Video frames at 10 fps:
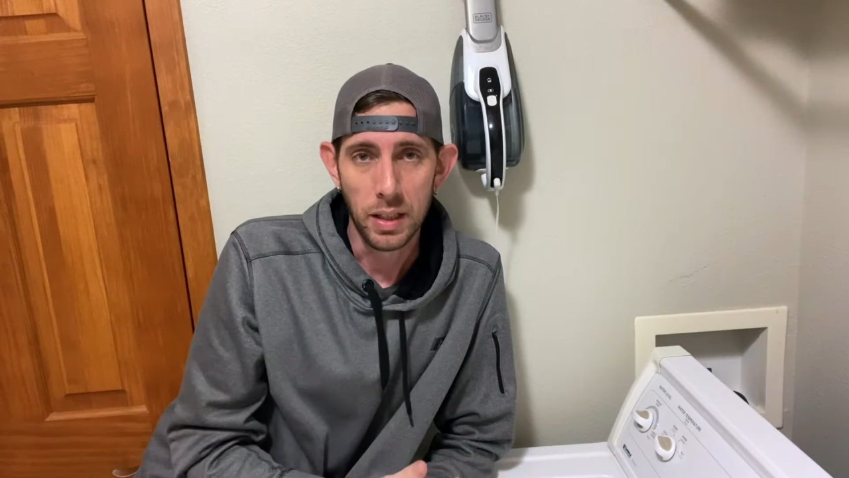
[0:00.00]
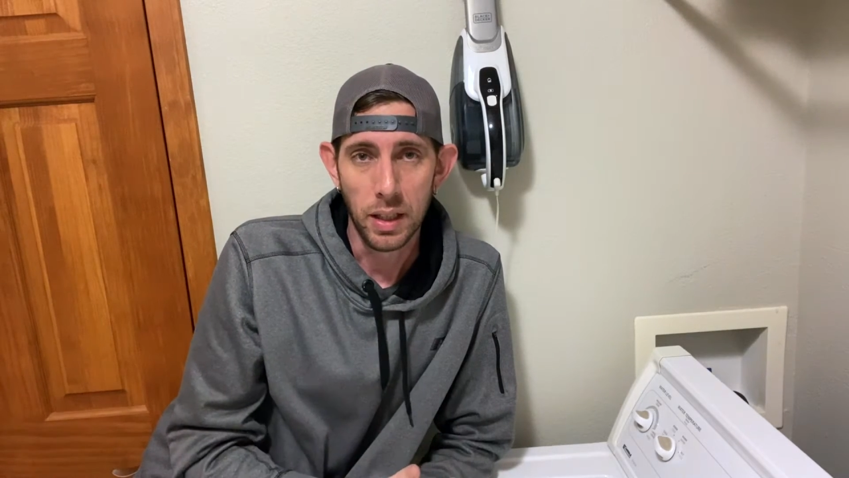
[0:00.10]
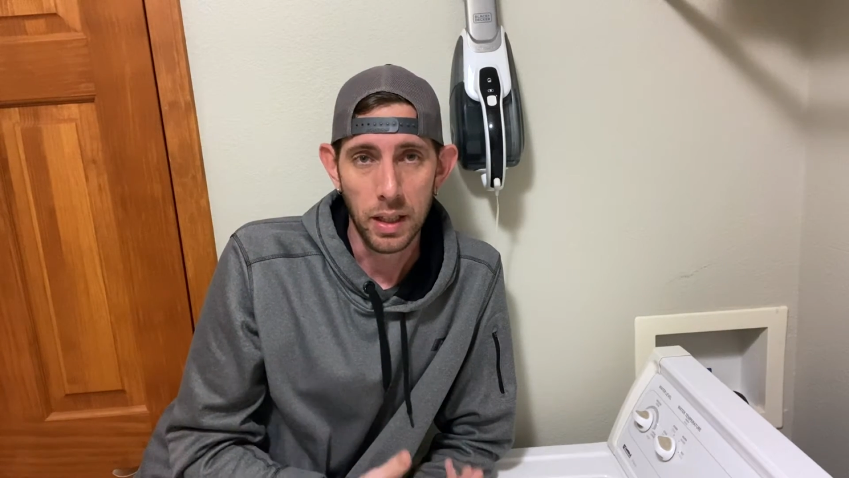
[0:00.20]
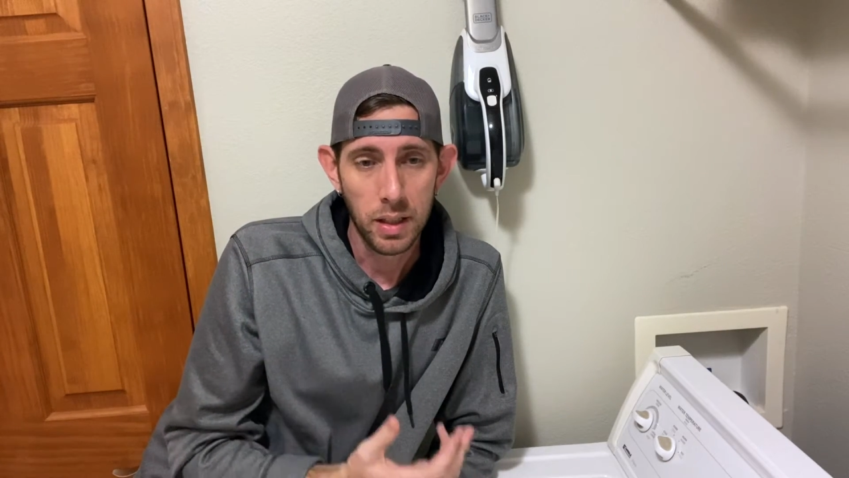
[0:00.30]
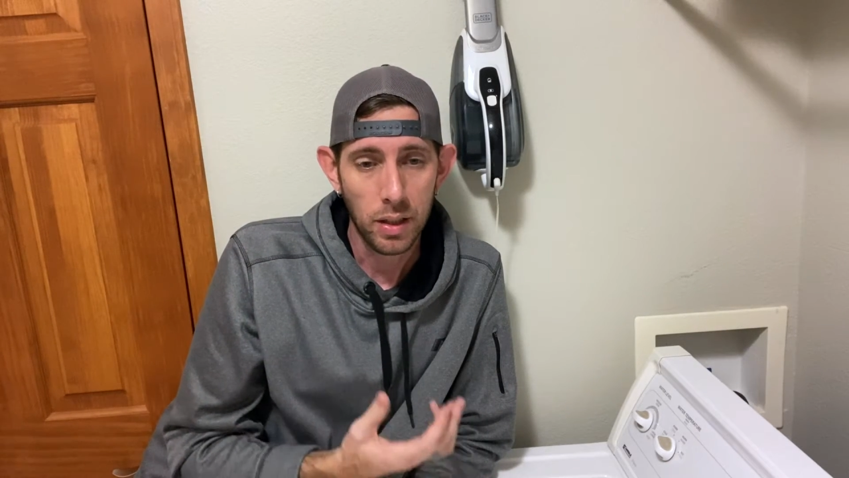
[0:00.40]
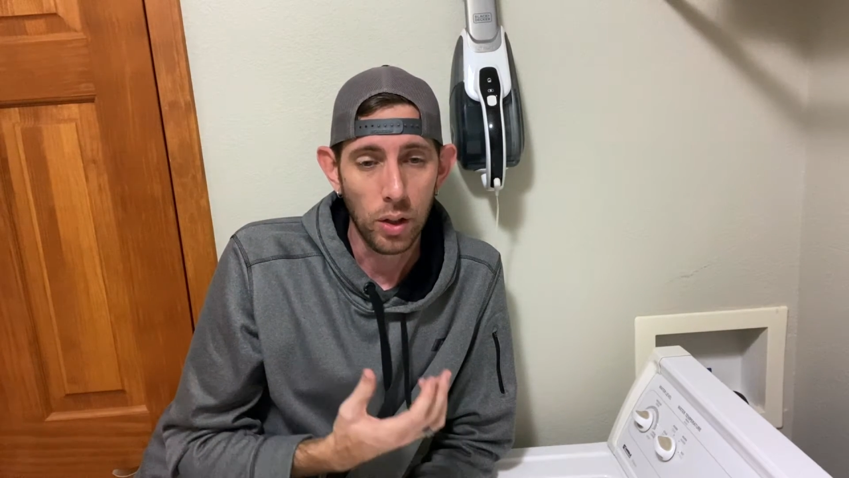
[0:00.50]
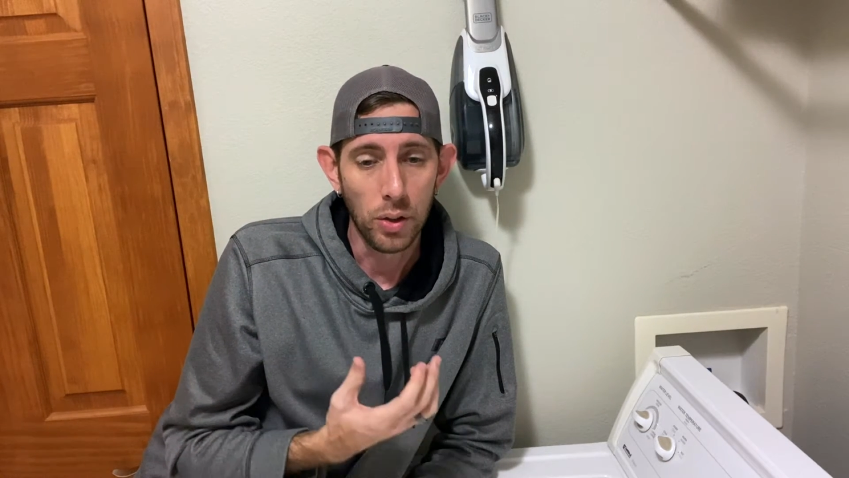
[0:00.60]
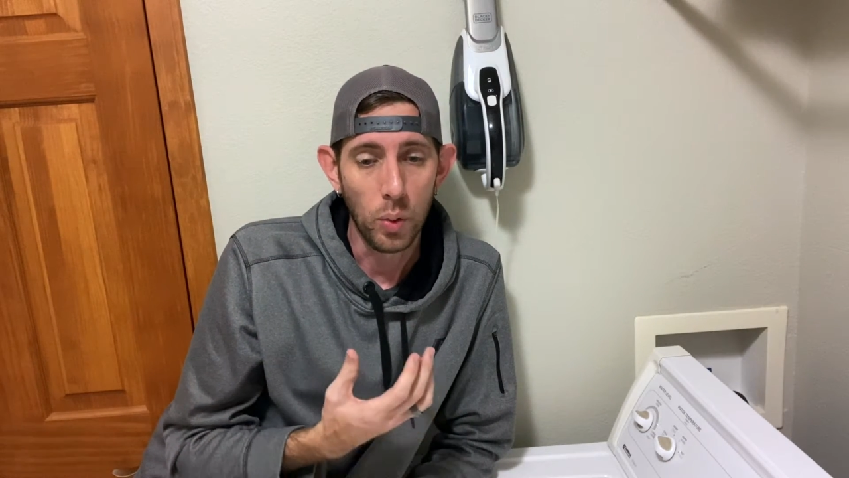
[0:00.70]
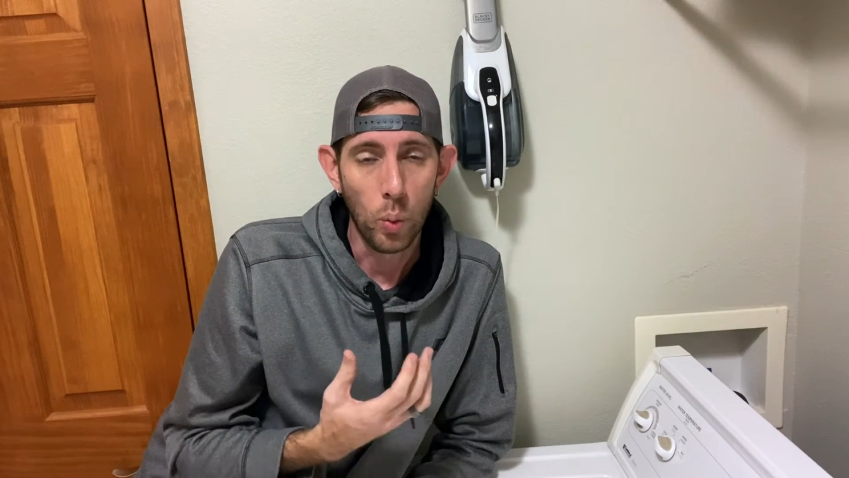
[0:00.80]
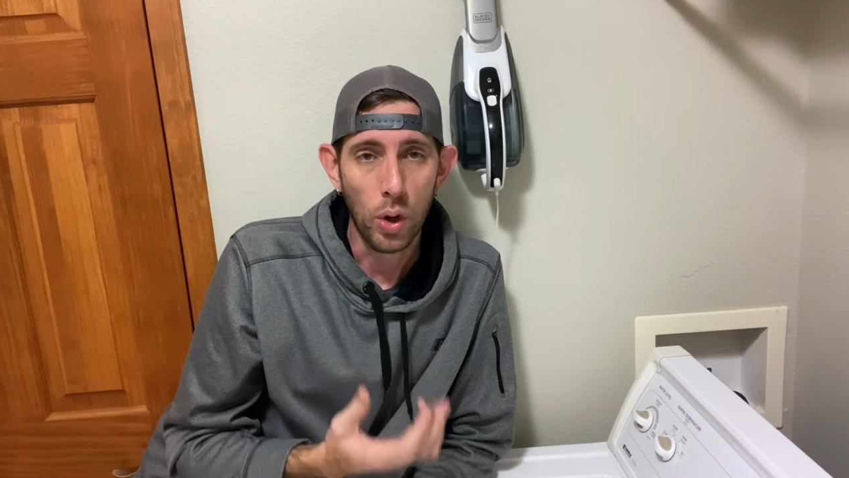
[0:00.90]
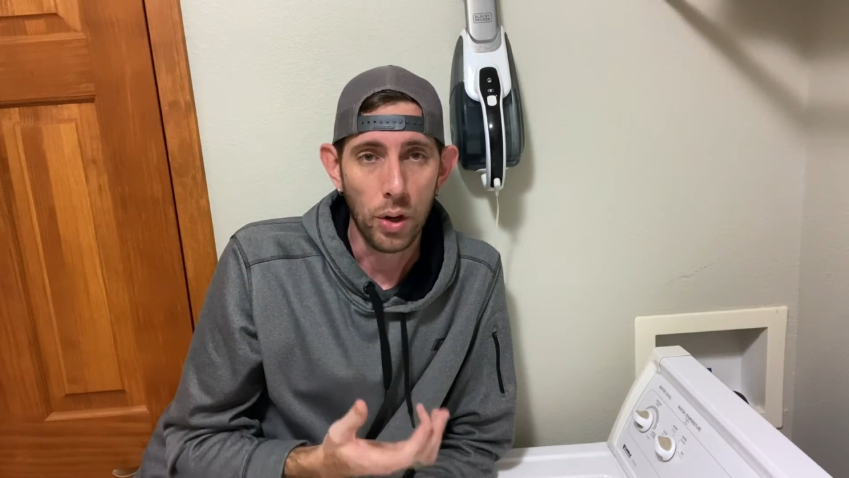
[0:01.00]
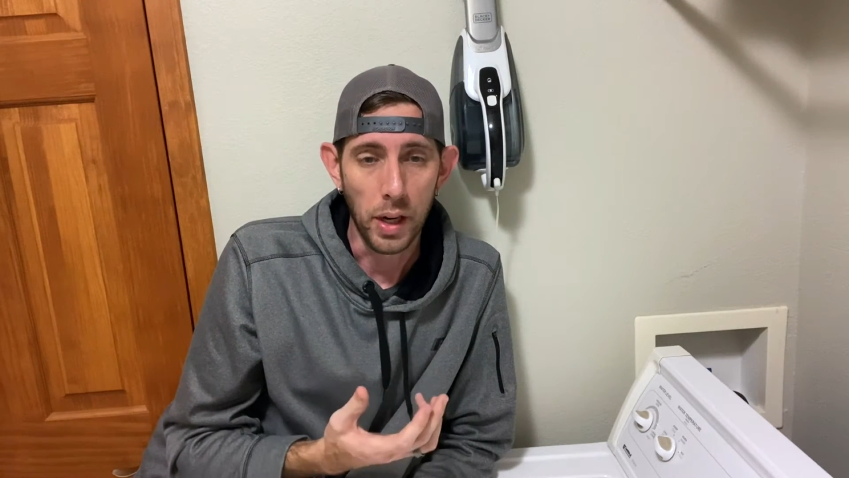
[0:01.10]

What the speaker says: it's called water